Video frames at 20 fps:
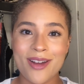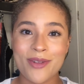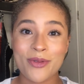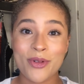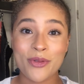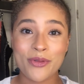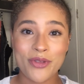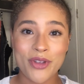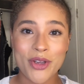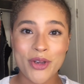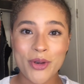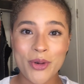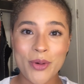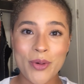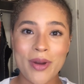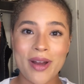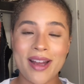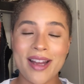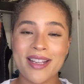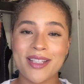review,
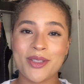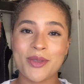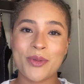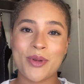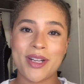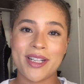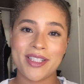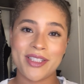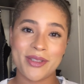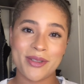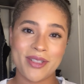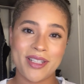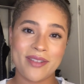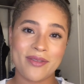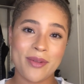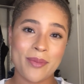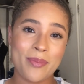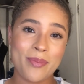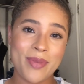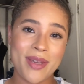I just wanted to give
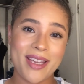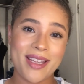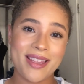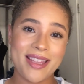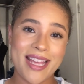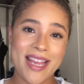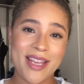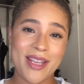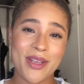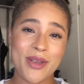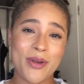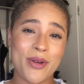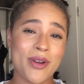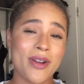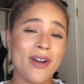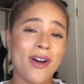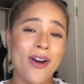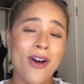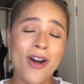a big thank you to